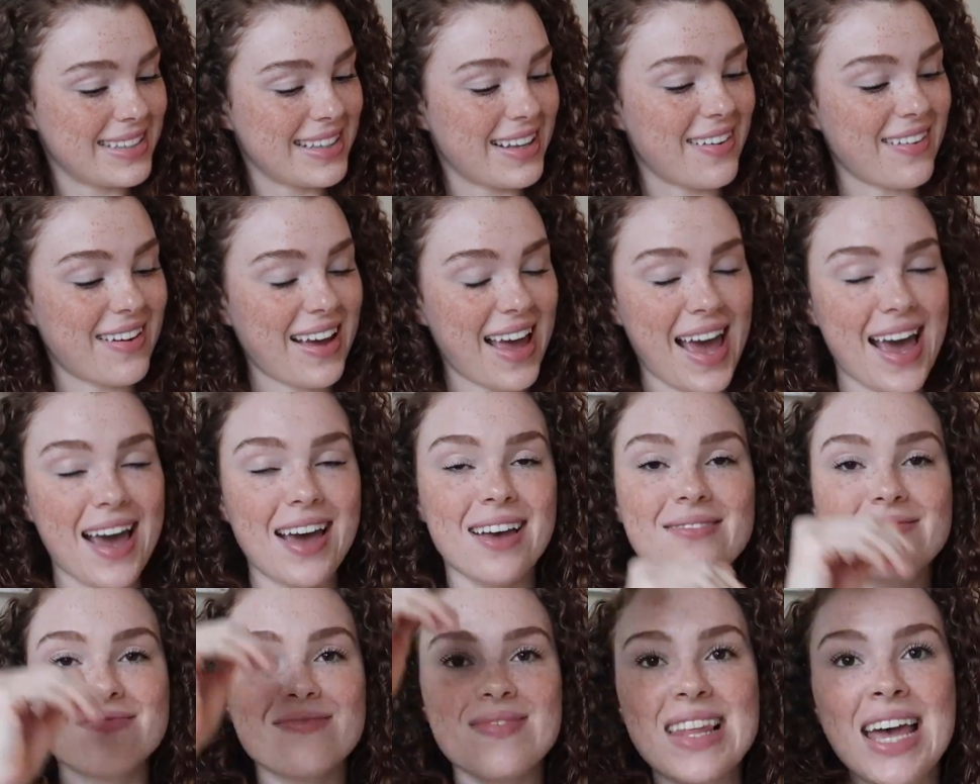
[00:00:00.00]

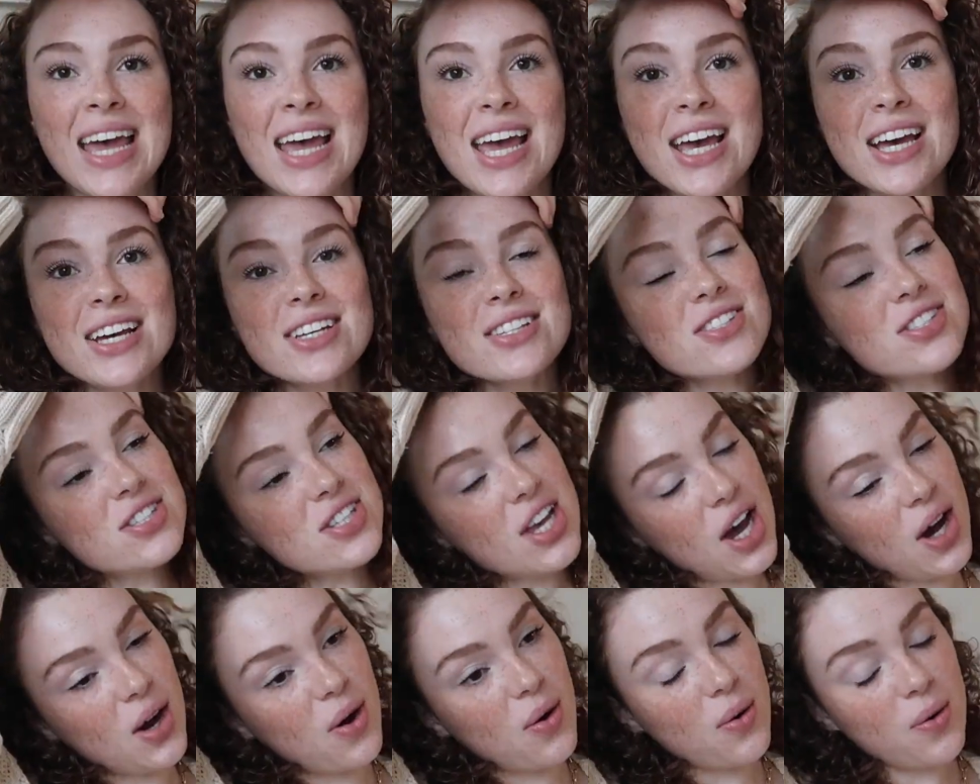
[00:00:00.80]
Okay,
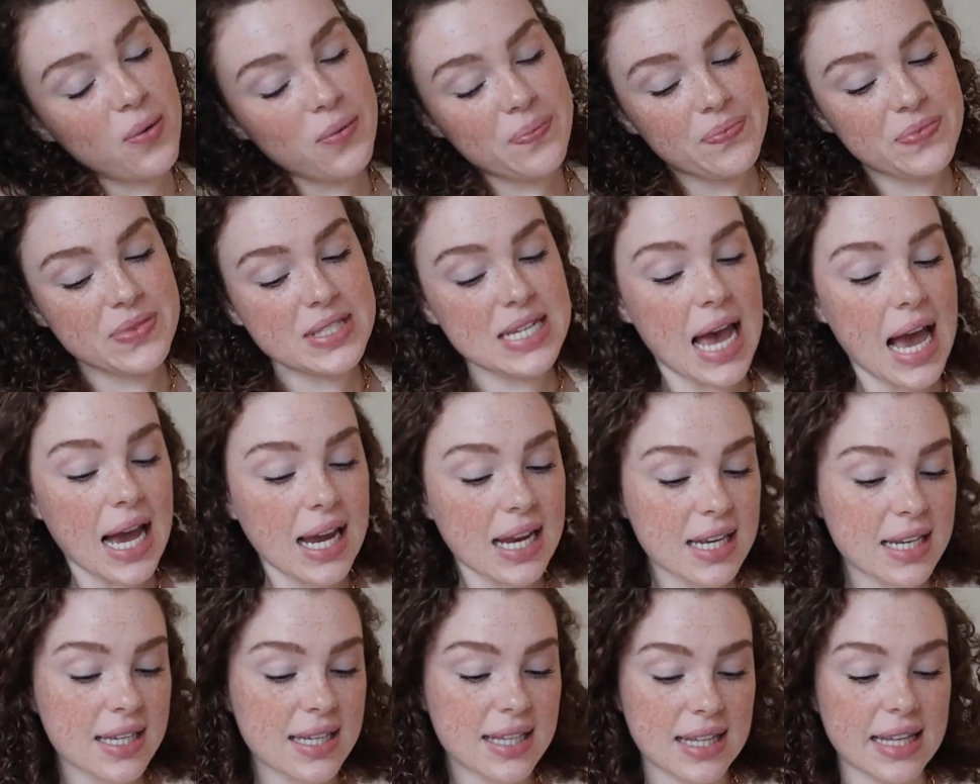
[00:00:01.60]
so
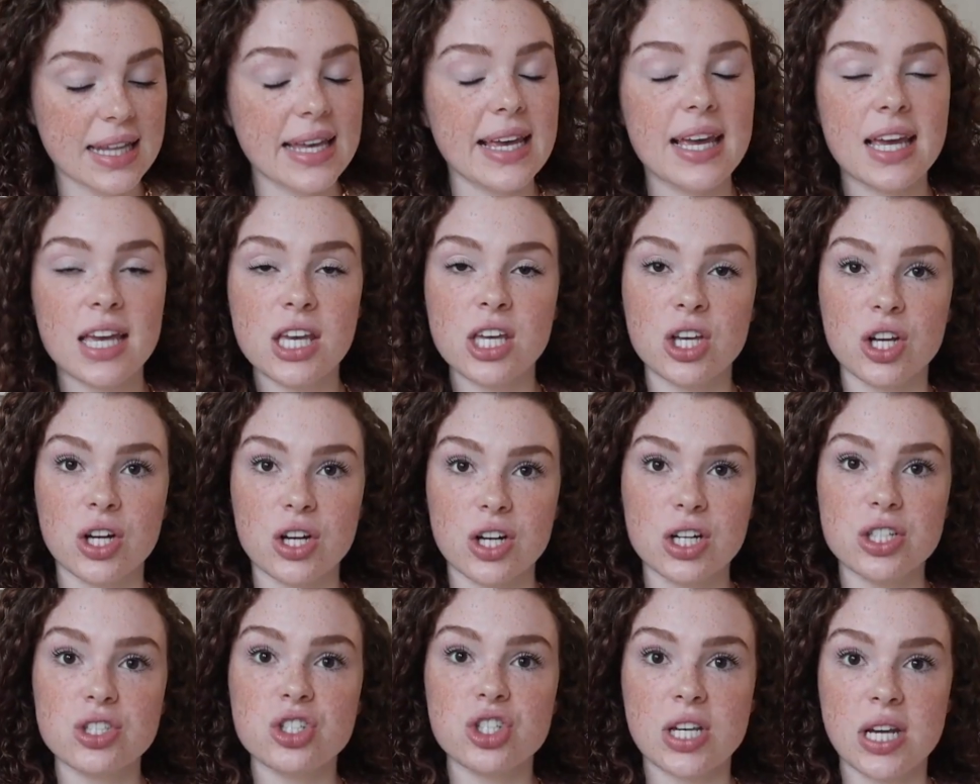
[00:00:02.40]
technically
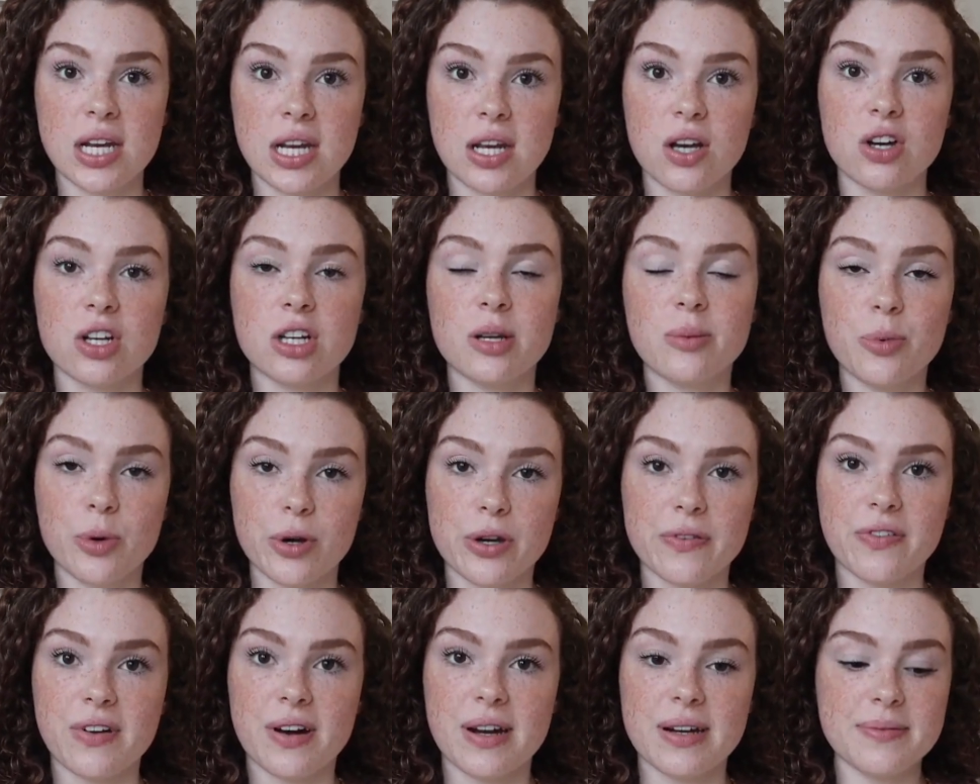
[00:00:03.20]
you're cheating on your
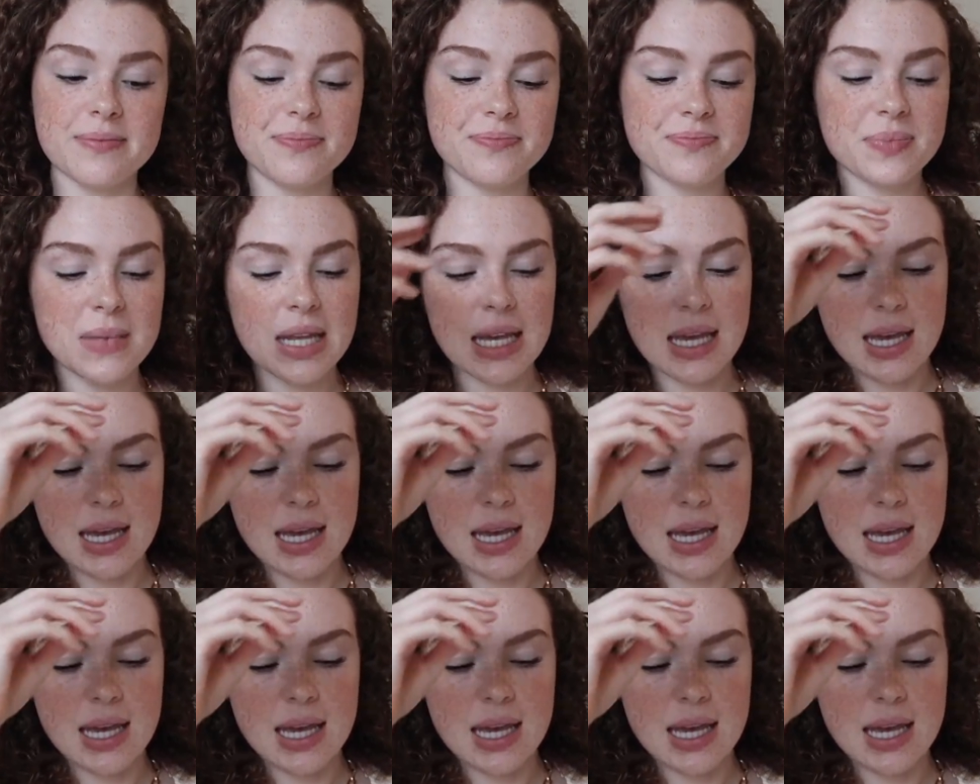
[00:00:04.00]
boyfriend.